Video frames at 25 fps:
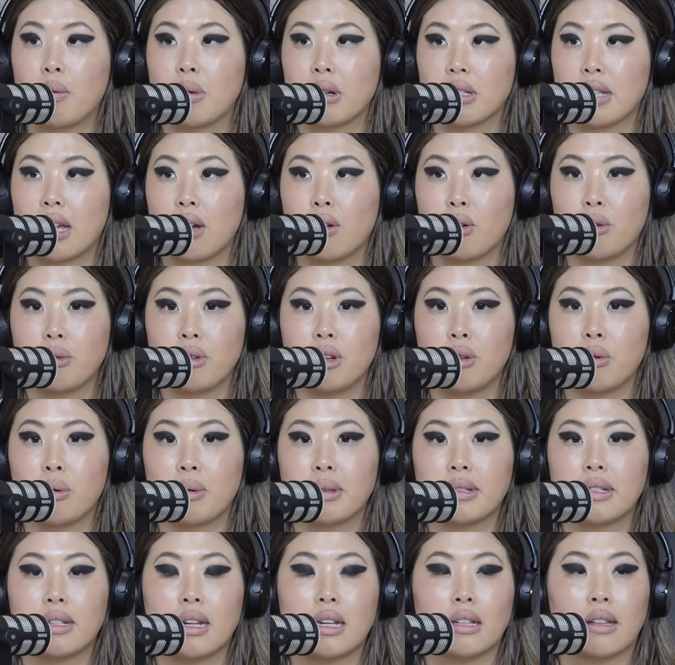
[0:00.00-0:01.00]
Whereas you
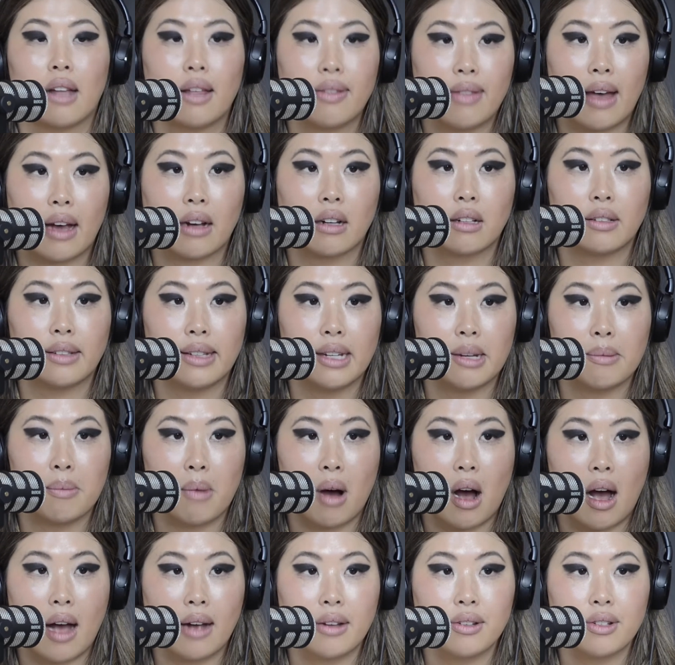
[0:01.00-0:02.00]
almost need like that clear
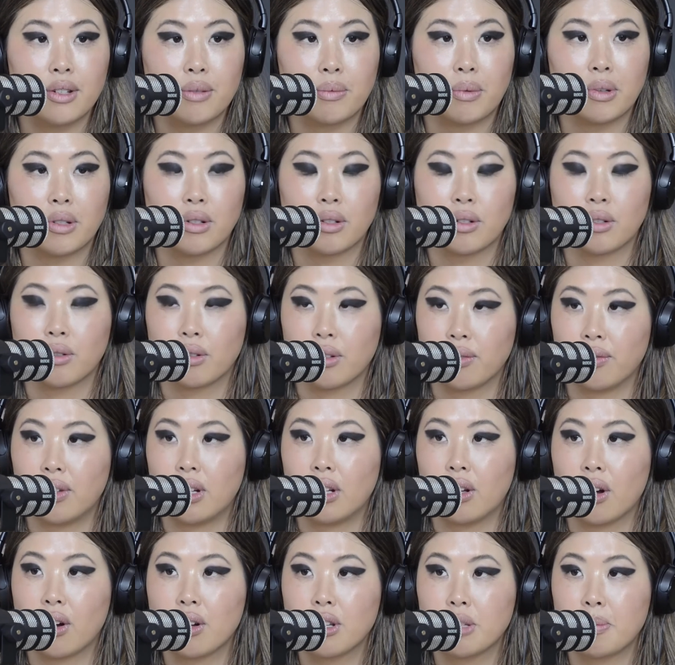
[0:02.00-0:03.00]
mind when you're doing
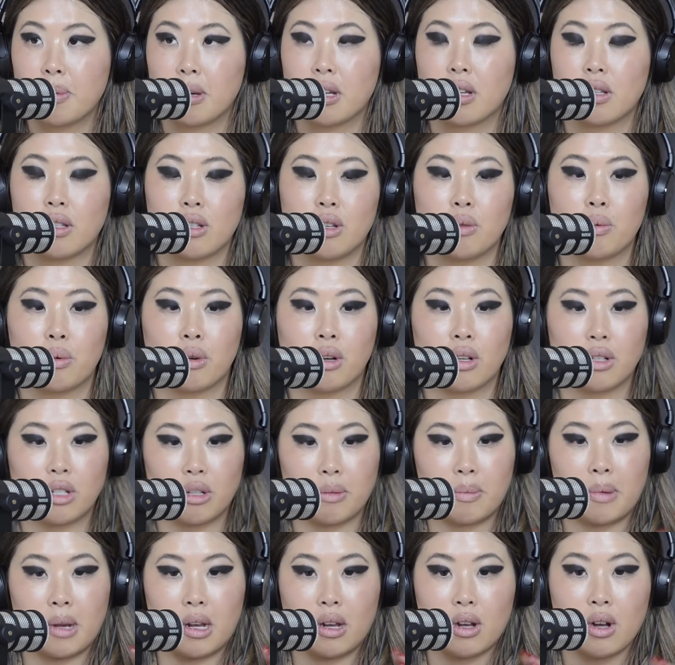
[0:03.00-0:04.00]
videos because you want it
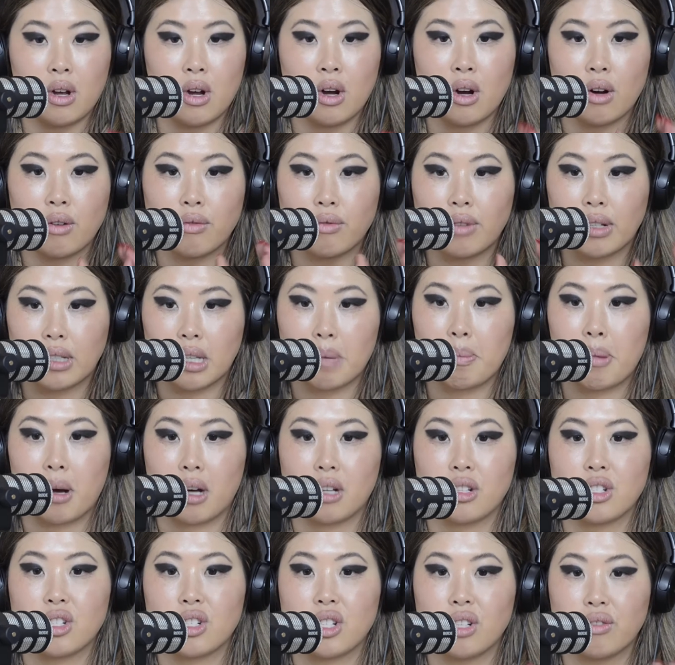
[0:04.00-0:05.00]
to be really
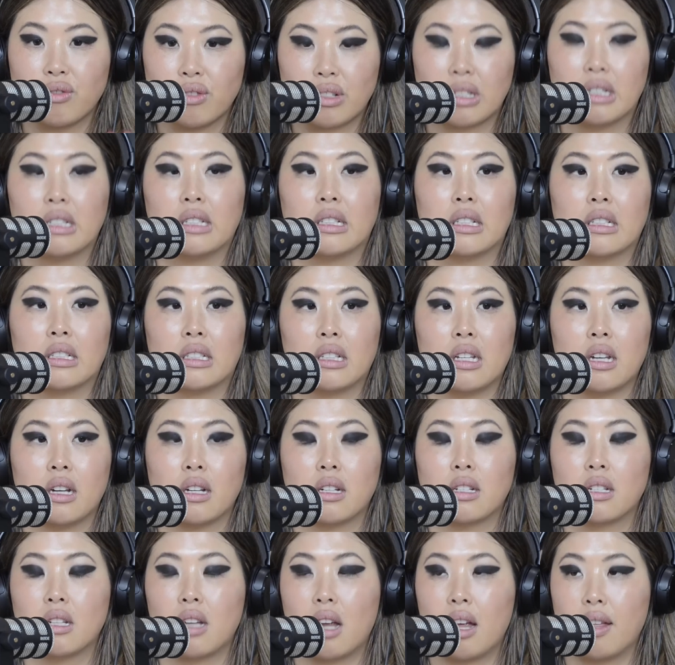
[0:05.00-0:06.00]
punchy, really
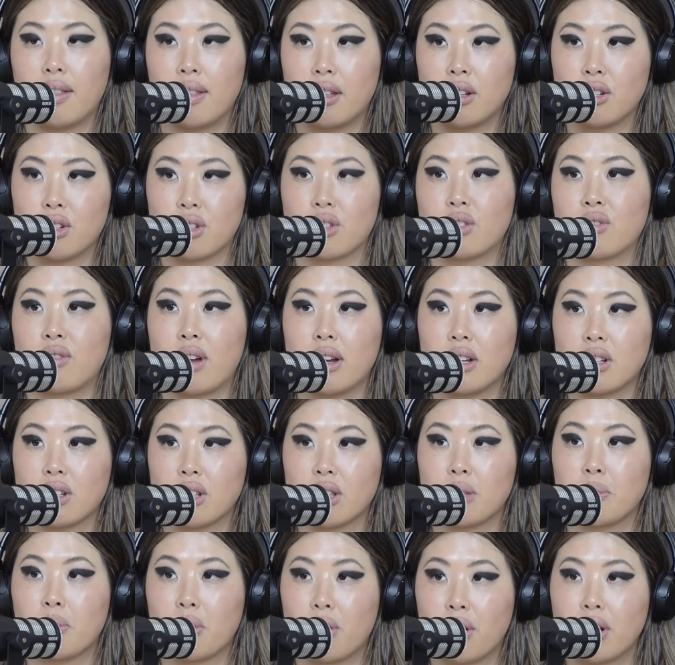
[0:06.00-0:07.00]
succinct, and then just straight to
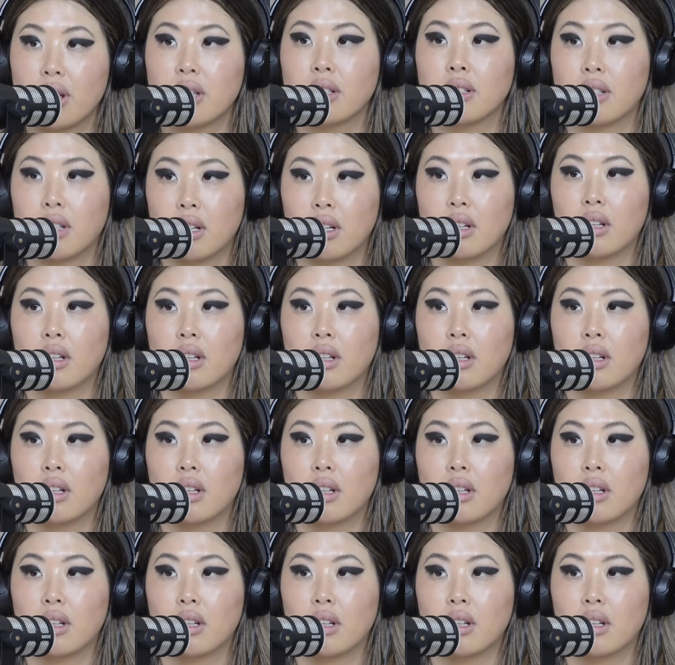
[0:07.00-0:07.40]
the point.